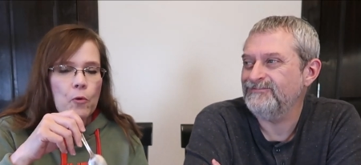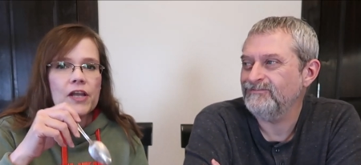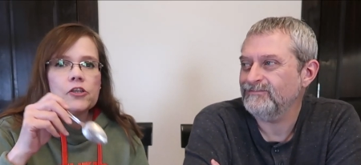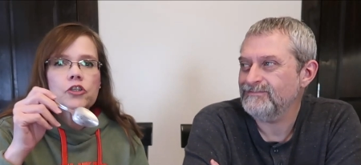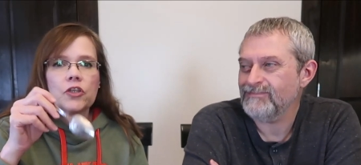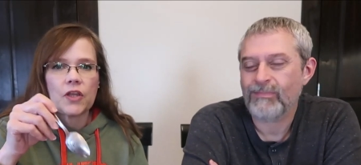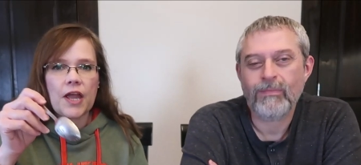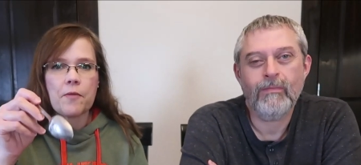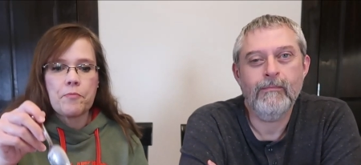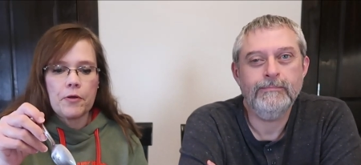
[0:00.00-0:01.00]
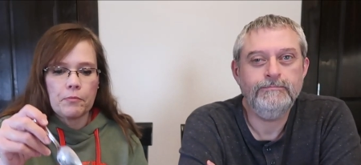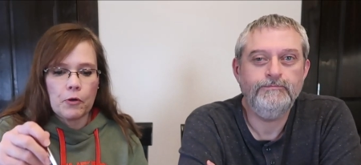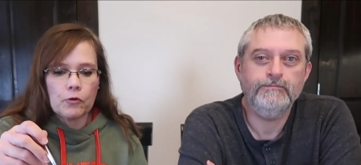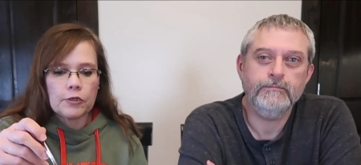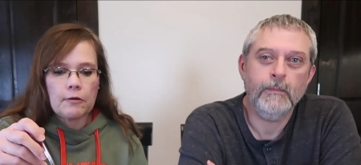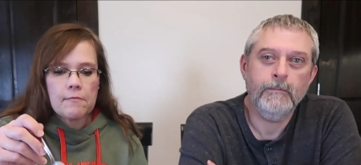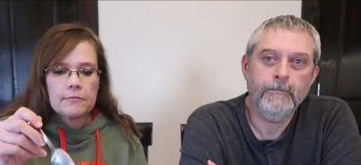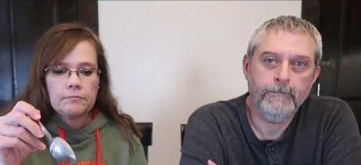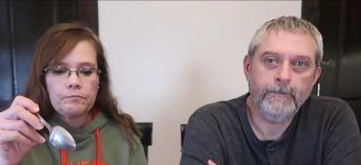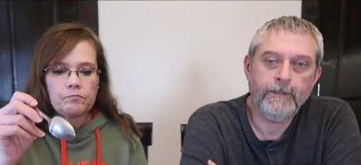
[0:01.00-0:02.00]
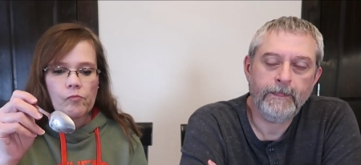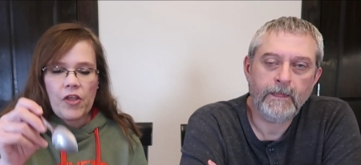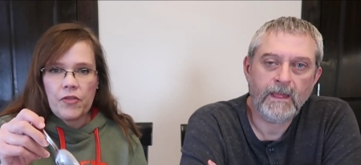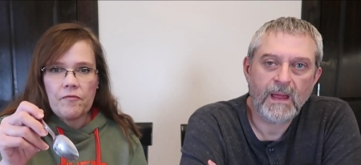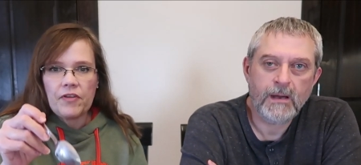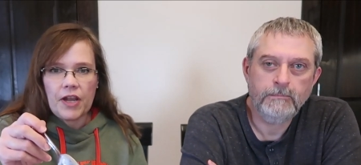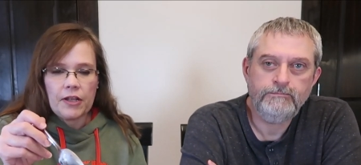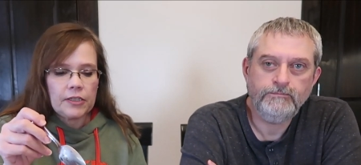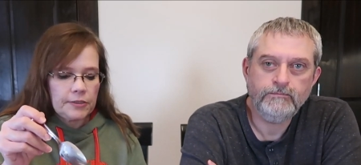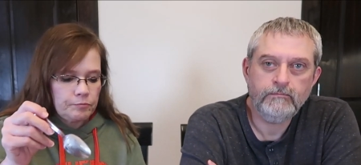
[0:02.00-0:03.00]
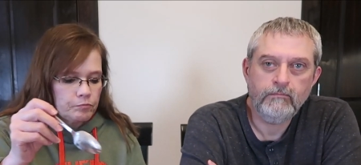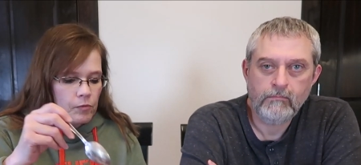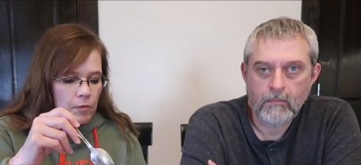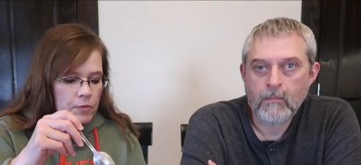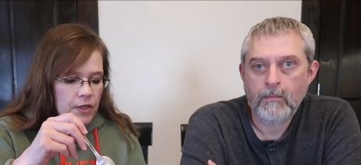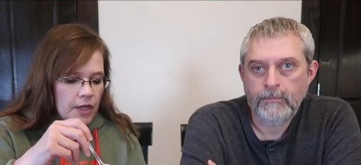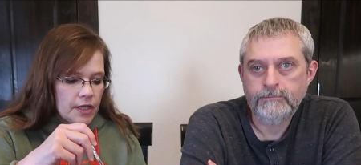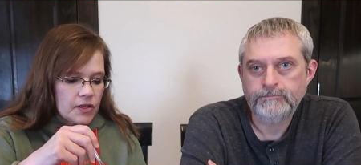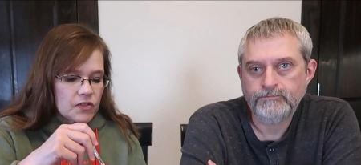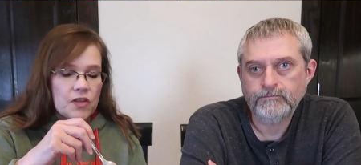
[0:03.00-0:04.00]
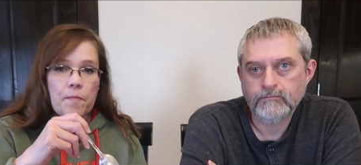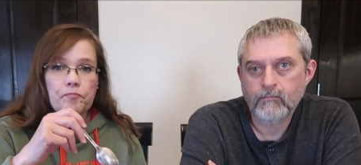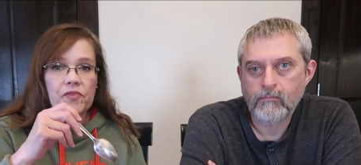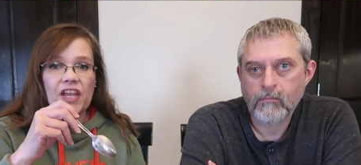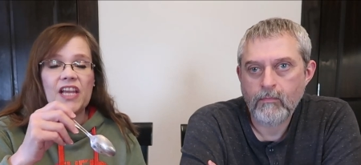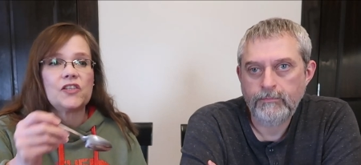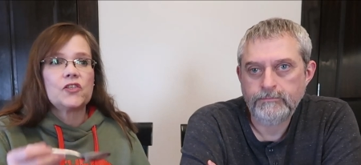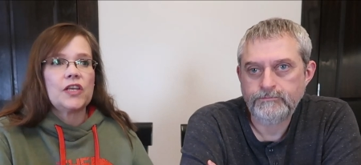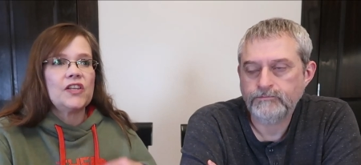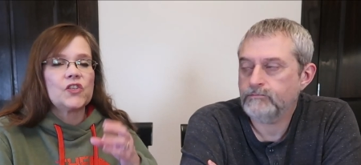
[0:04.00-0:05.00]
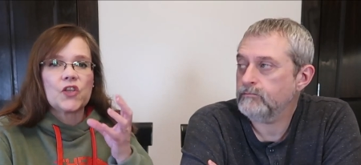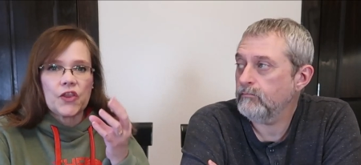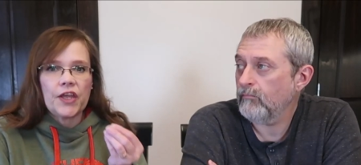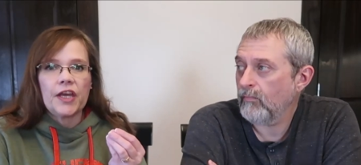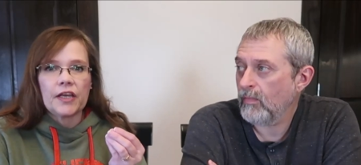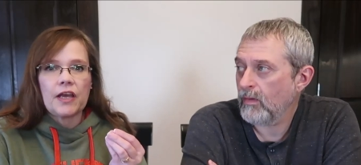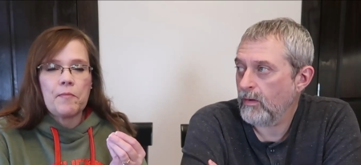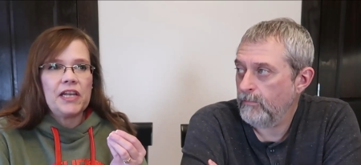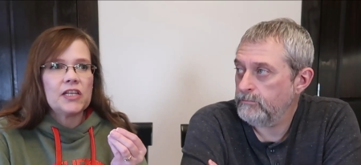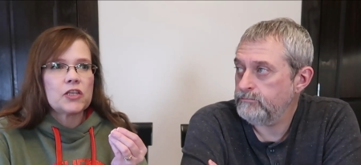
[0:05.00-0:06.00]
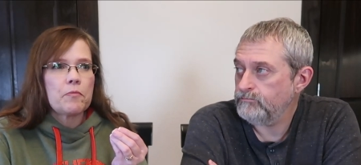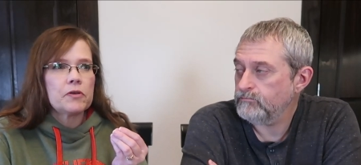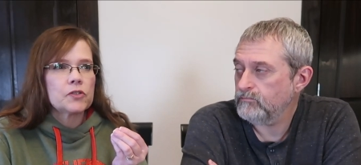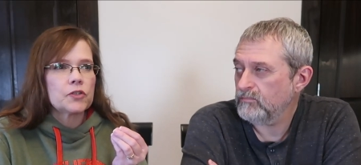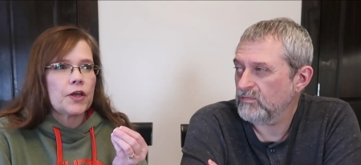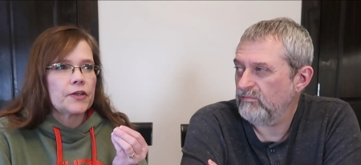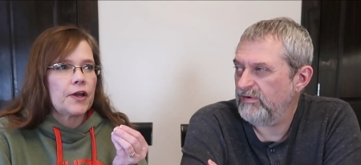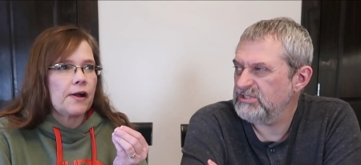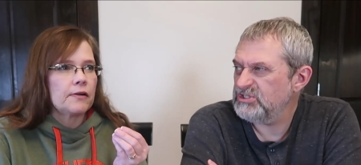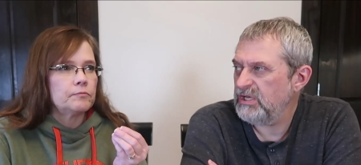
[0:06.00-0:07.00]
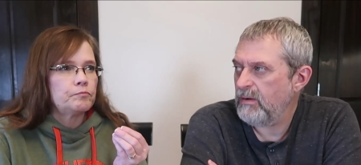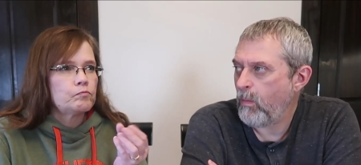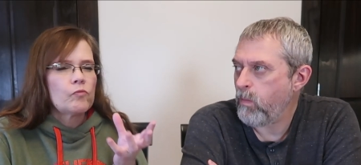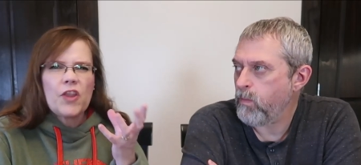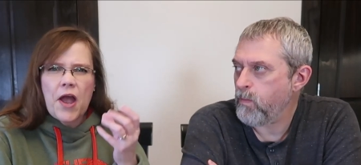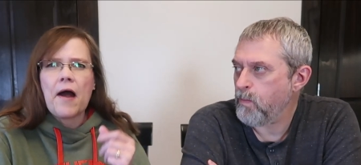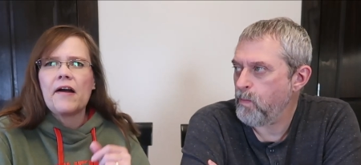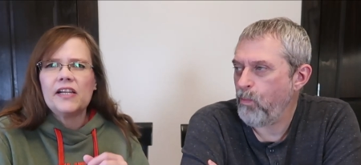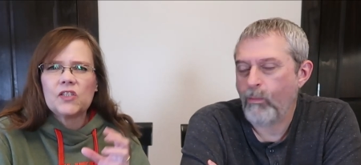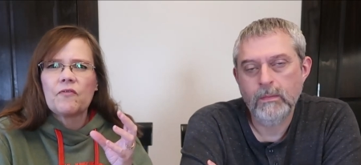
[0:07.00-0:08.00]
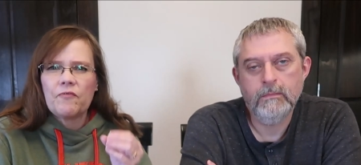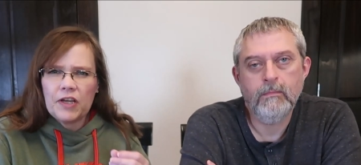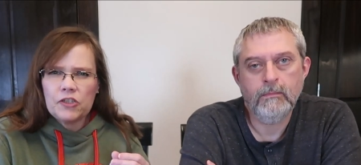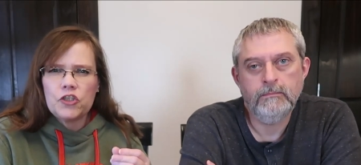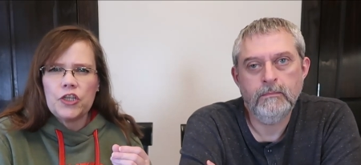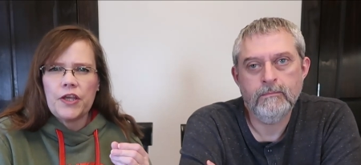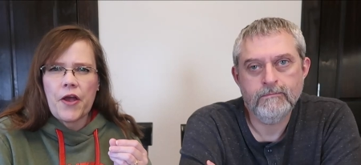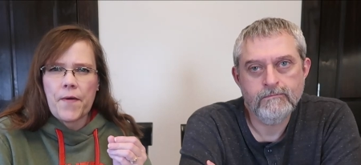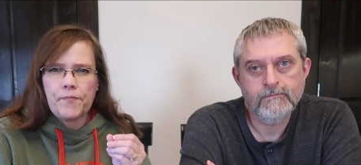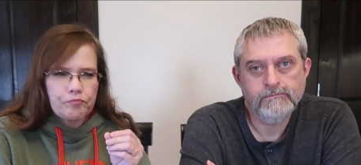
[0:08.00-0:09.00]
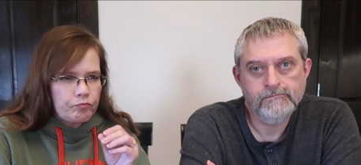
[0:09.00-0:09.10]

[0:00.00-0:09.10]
Speaker 1: I wish that they had put more in the vanilla because it's it's thick. I mean, it's almost like fudgy. a yeah, it's fudgy and